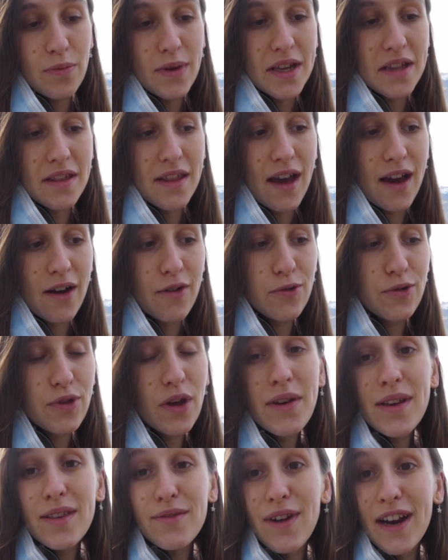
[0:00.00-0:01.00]
me that
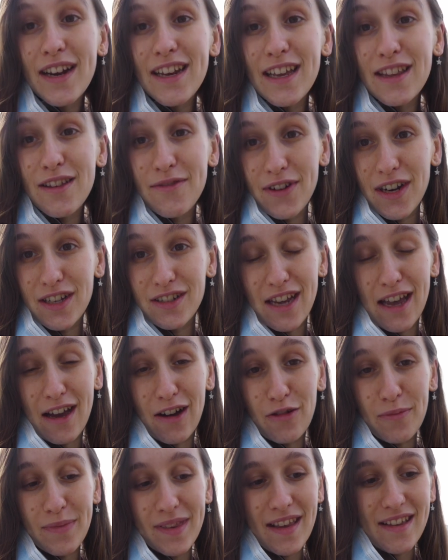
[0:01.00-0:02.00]
although it's right near the French
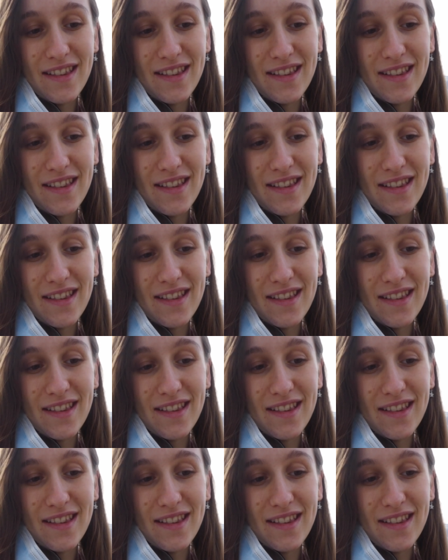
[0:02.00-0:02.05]
Alps,